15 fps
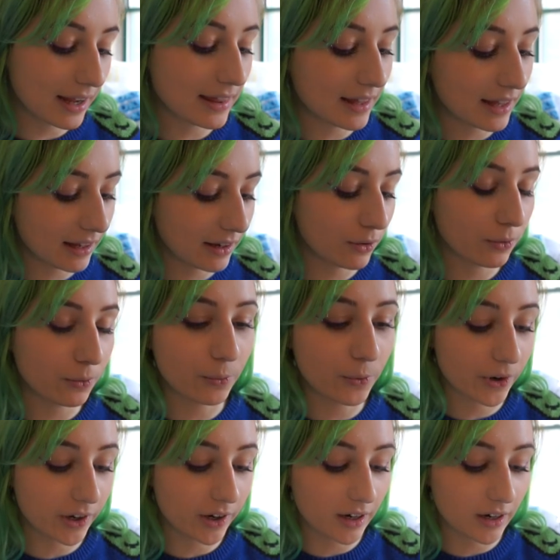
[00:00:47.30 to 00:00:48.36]
and then
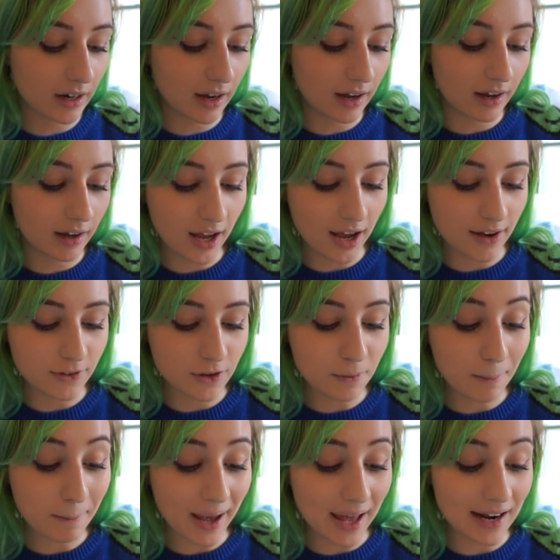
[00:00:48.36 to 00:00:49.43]
Warner. Have
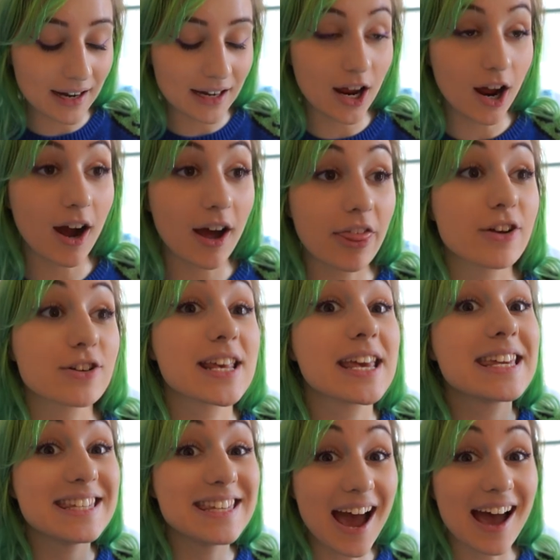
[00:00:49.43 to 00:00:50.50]
you met any authors?
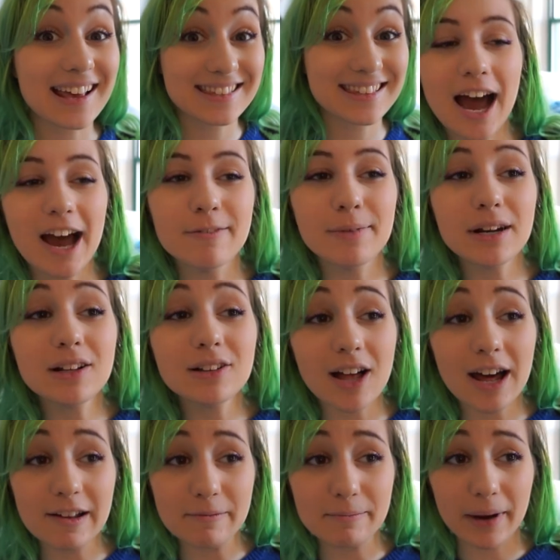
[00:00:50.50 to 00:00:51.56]
Yes, I've met a
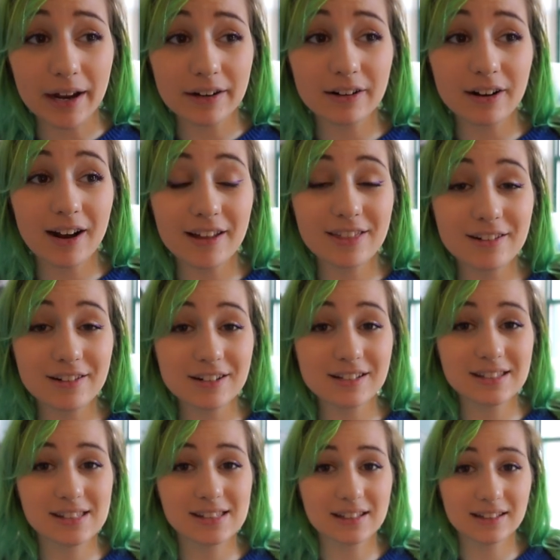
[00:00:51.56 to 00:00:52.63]
lot of minor
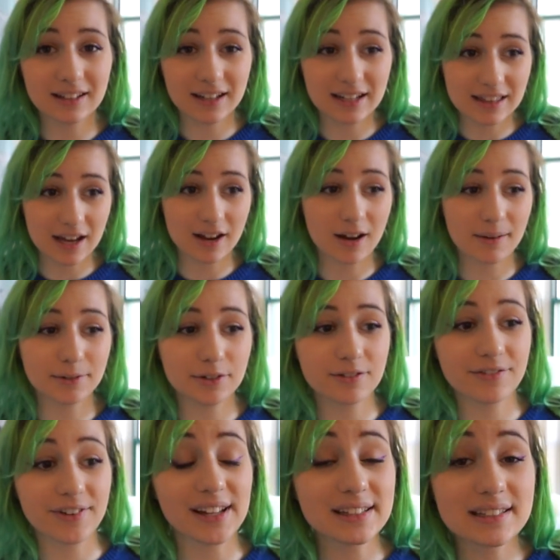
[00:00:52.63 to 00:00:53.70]
authors like that come to
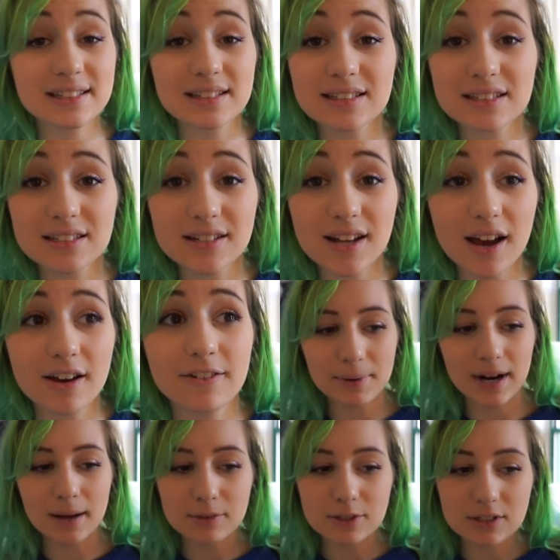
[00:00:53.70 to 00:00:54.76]
events and stuff but
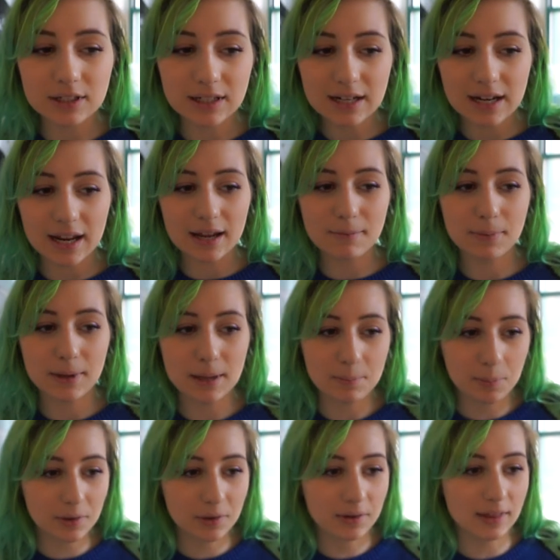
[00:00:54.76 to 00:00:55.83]
I'm just gonna name
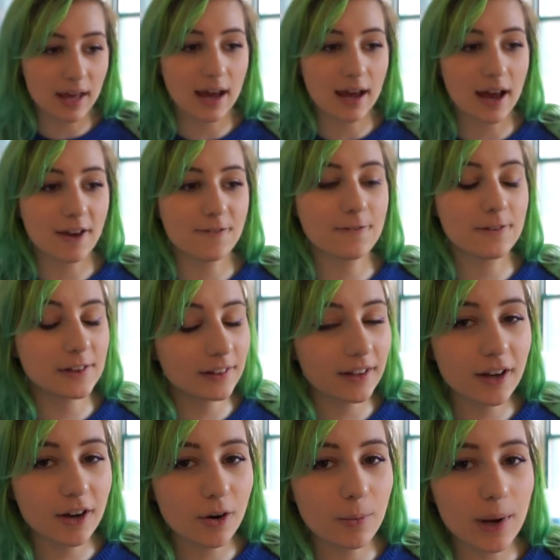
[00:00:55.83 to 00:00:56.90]
people that I feel
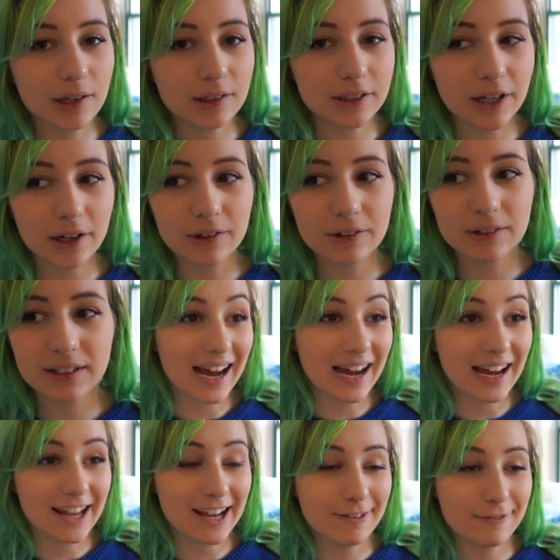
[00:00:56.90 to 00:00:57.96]
like are well known.
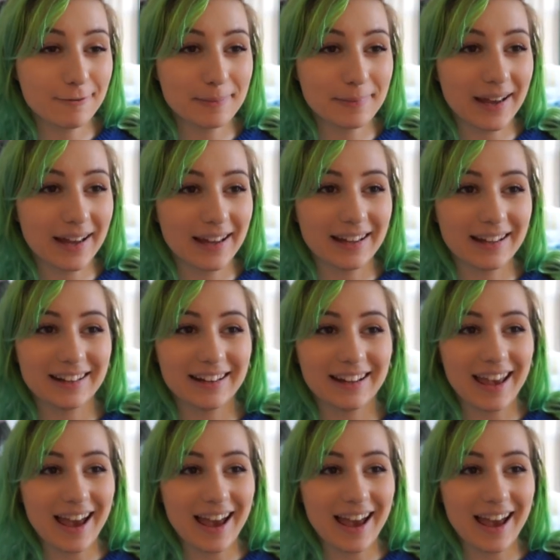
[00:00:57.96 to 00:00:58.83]
I have met